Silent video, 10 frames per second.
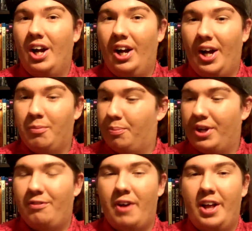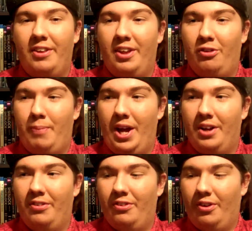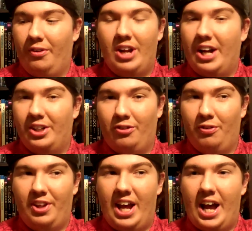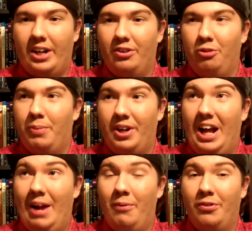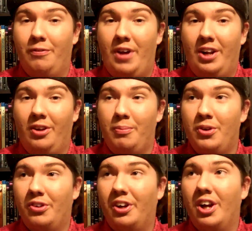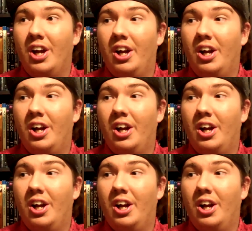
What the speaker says: I'm a big fan of this band, so not just for the actors, but I was a fan of their music.